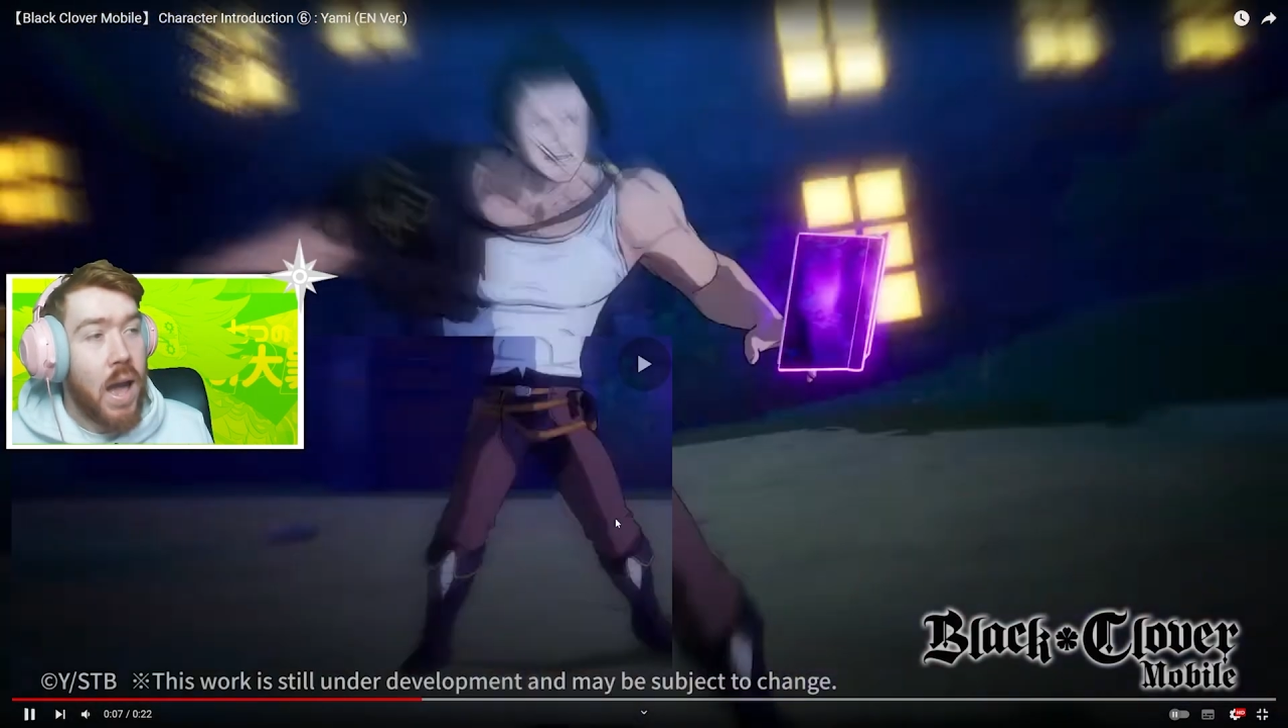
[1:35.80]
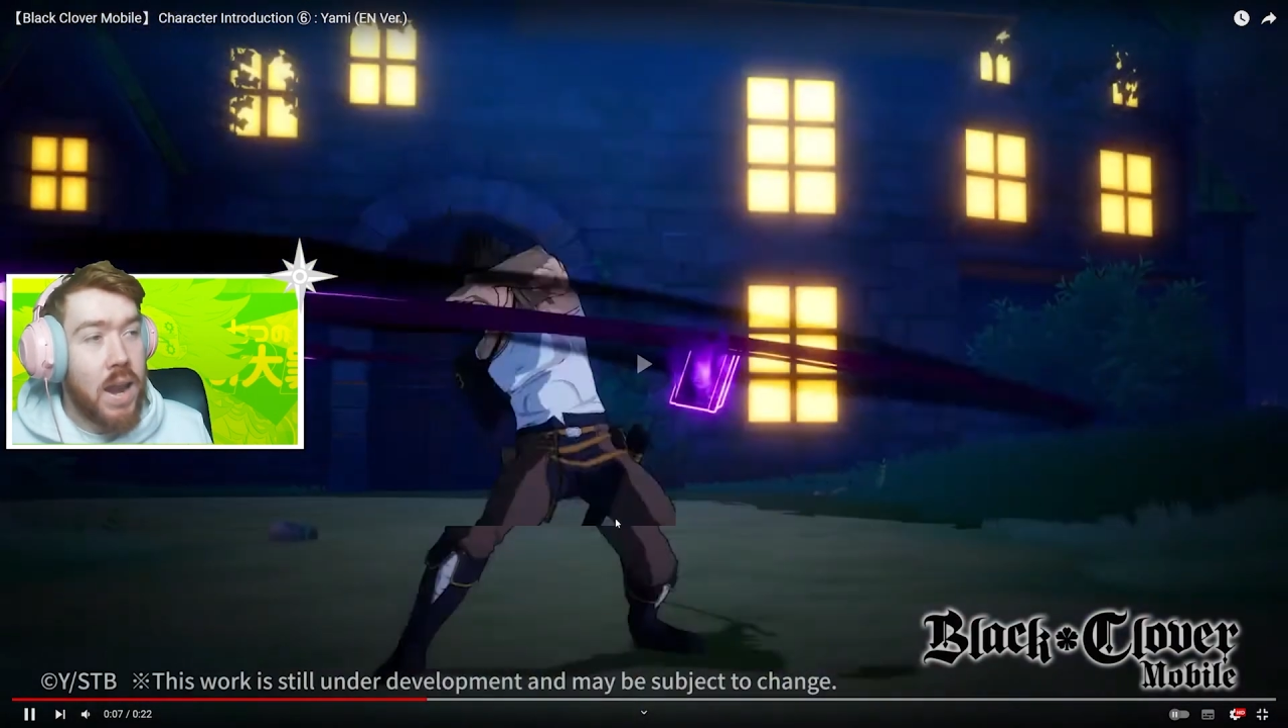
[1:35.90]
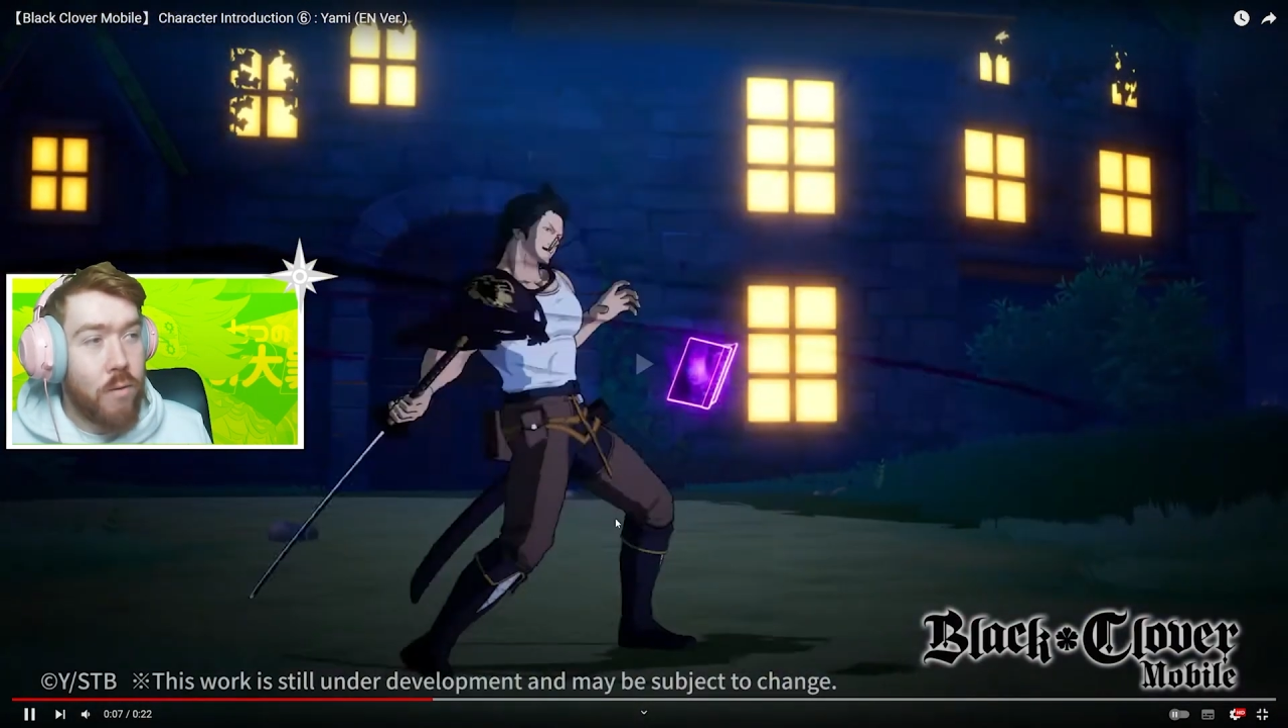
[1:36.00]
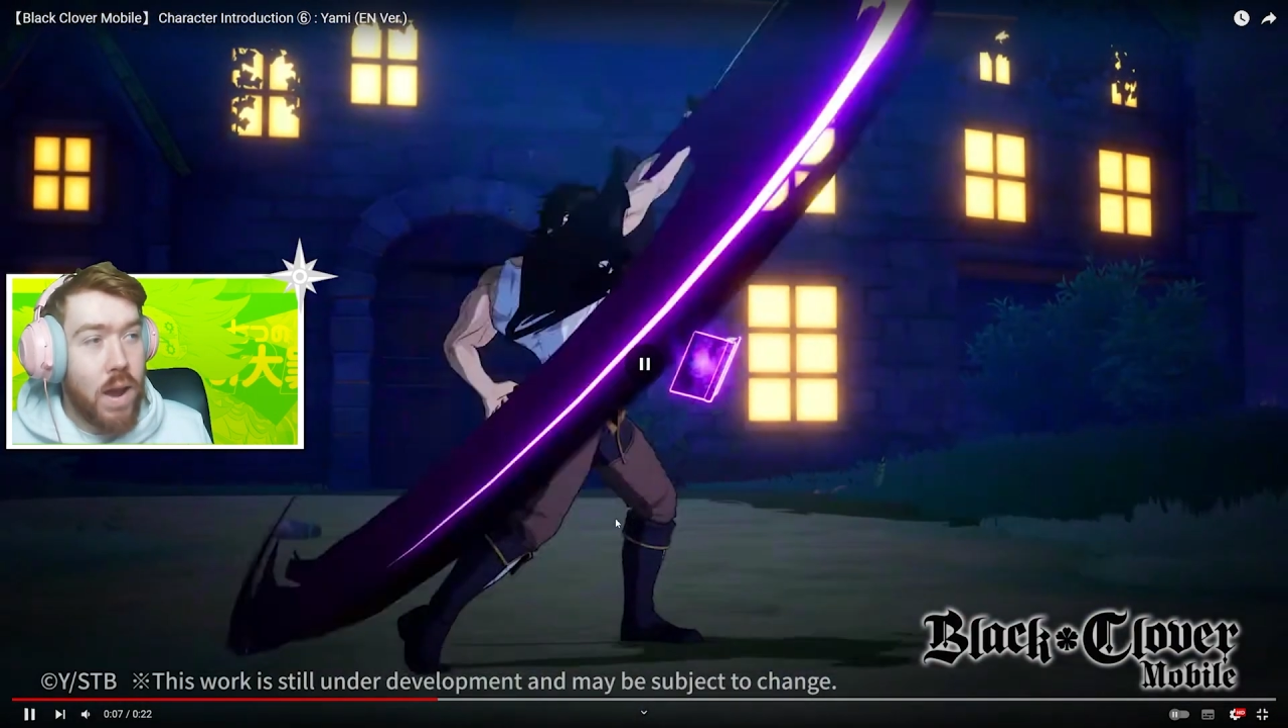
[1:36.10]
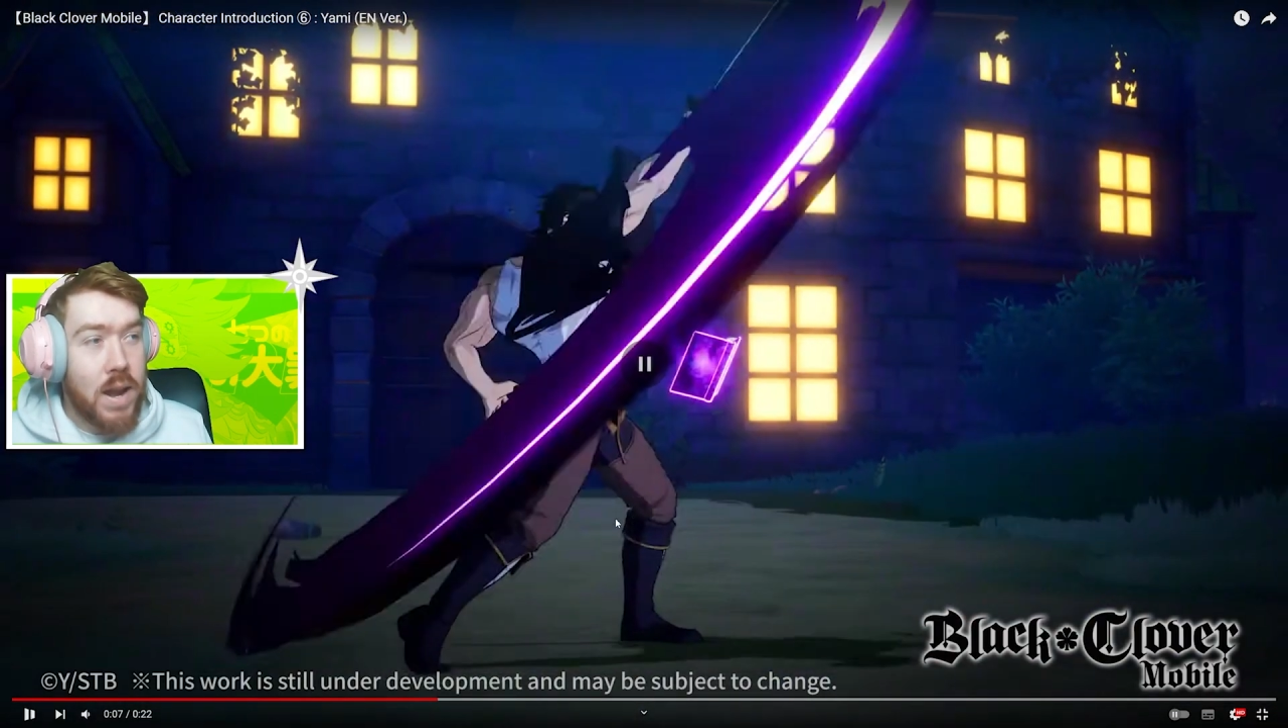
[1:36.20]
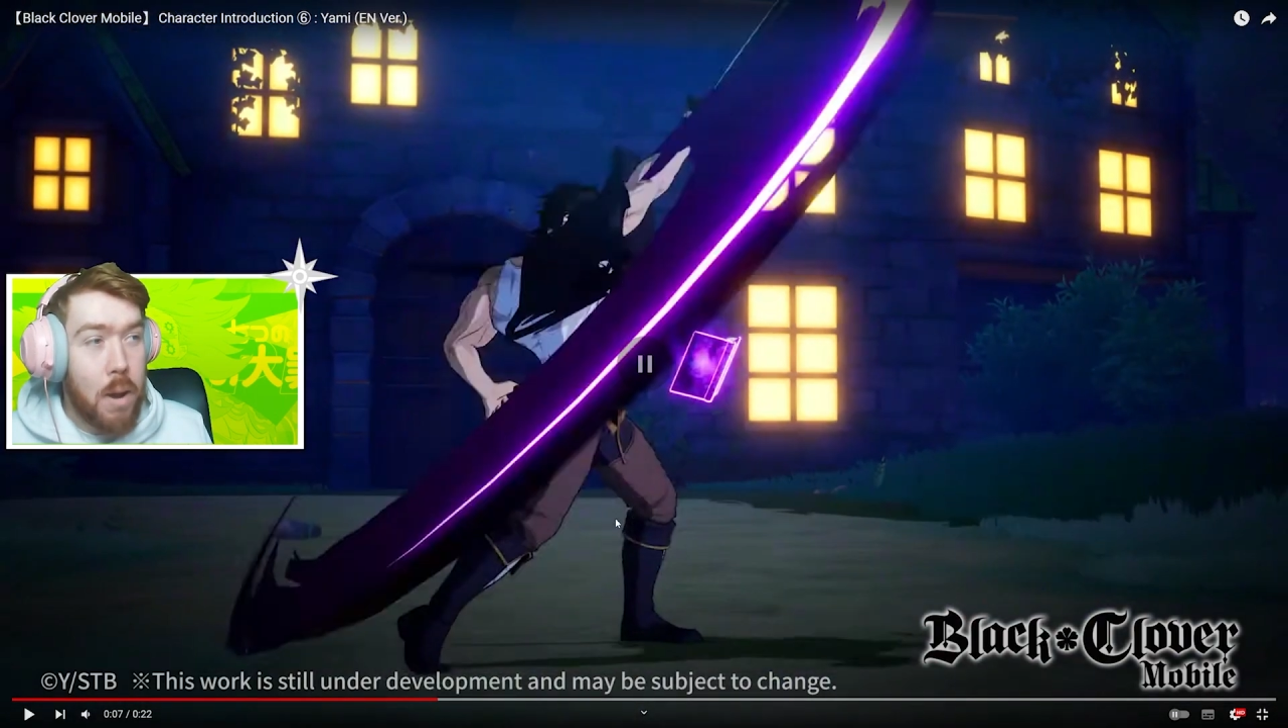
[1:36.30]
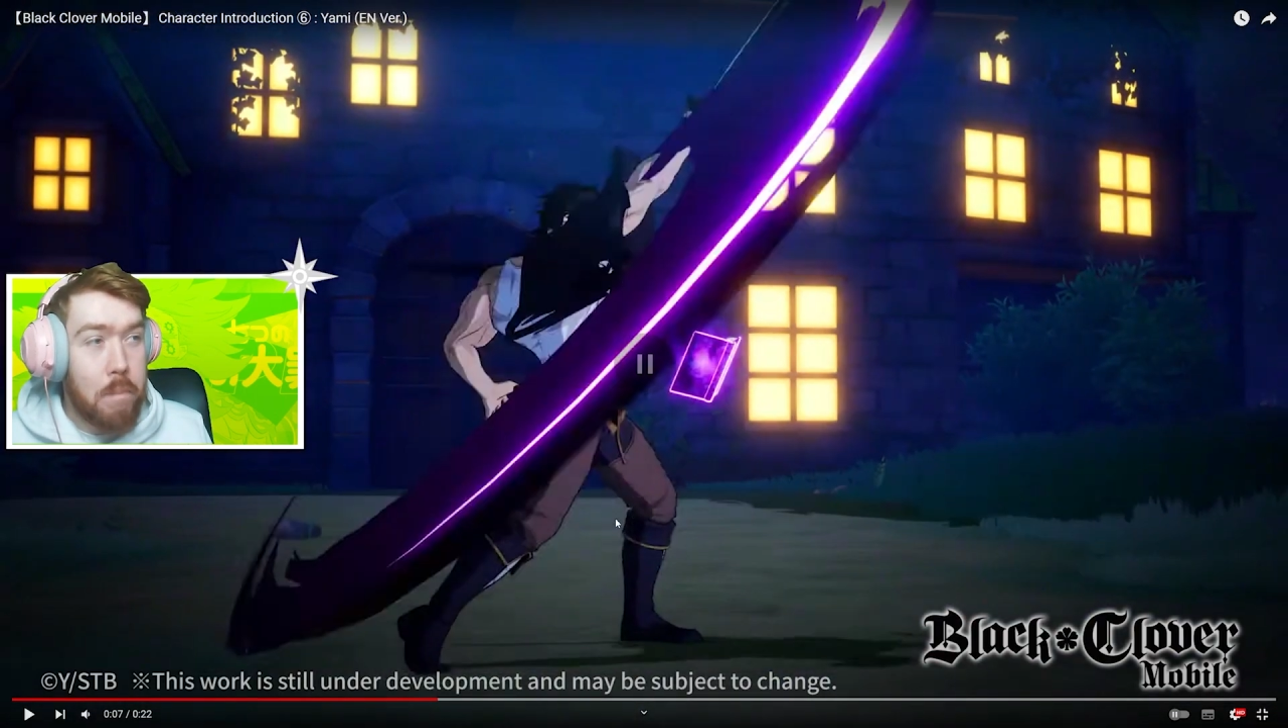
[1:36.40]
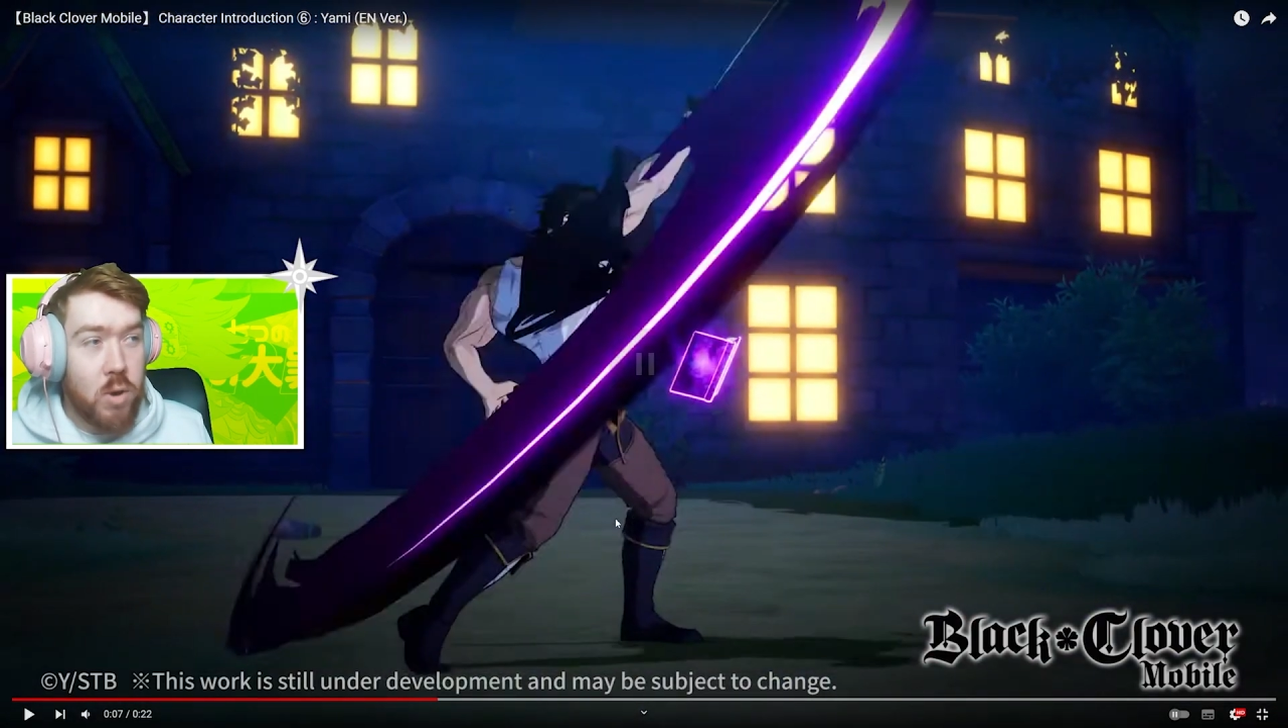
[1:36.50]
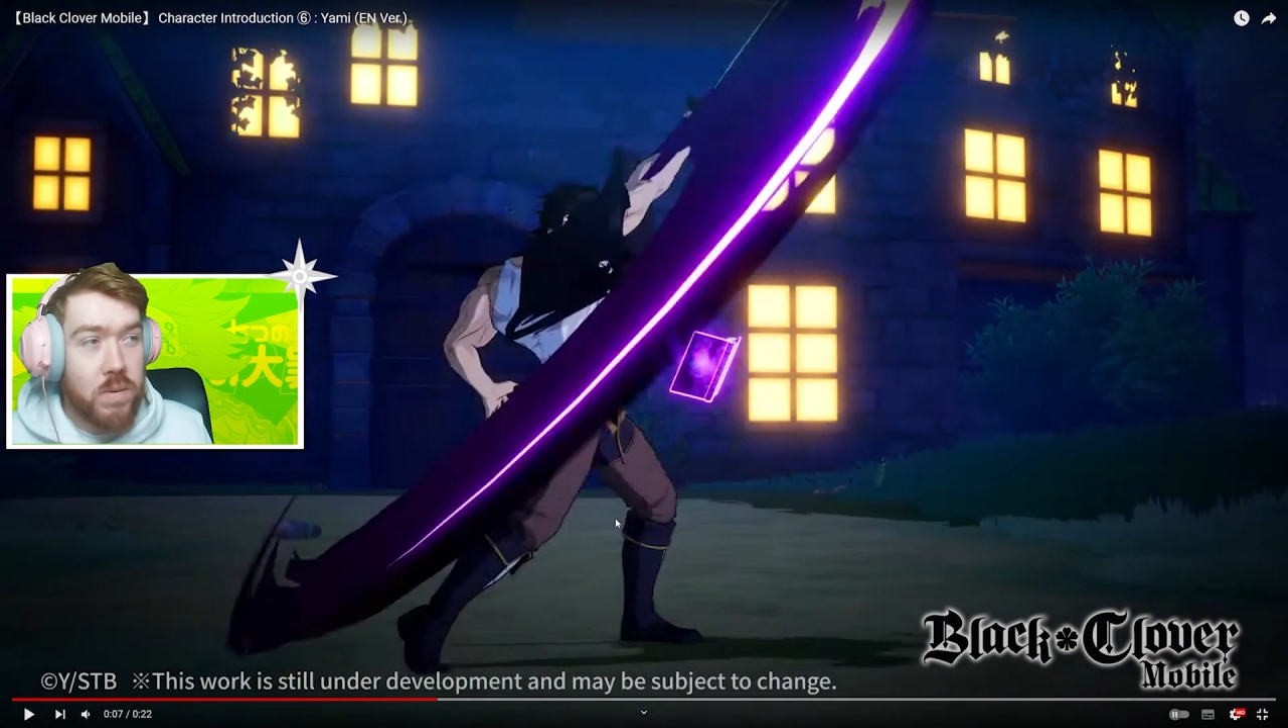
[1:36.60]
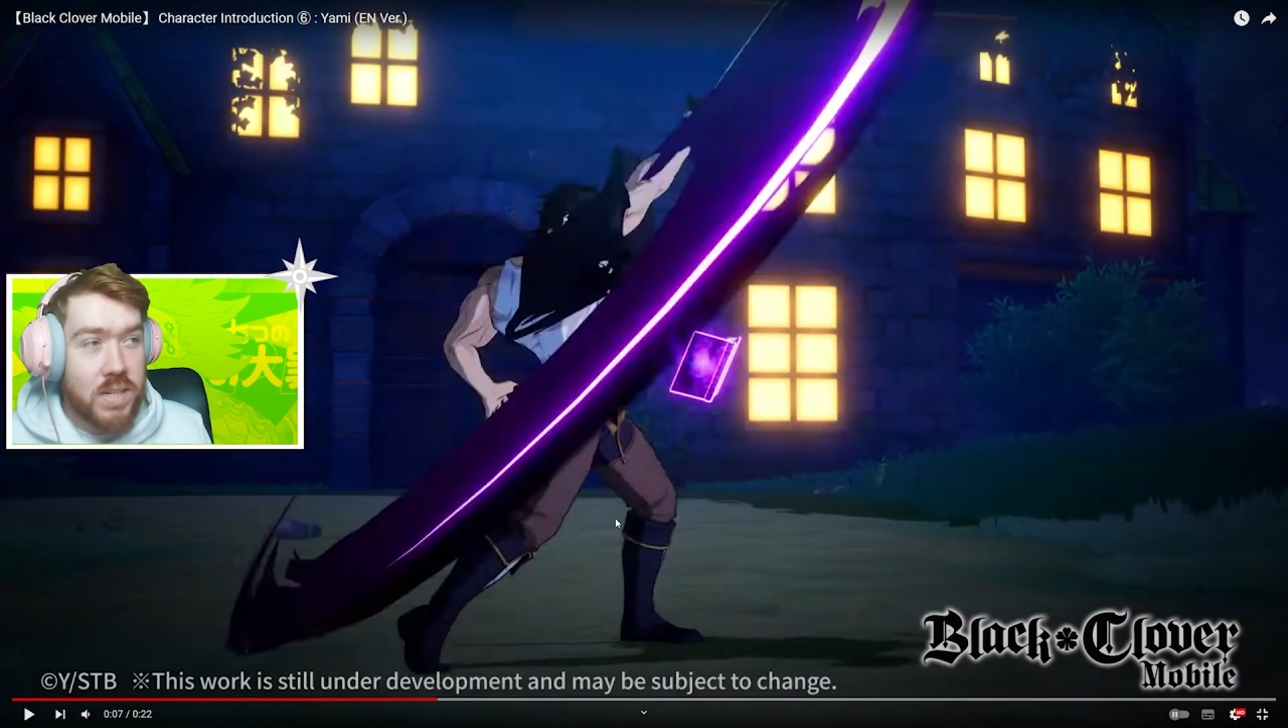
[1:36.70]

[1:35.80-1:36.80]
And then right now, boom,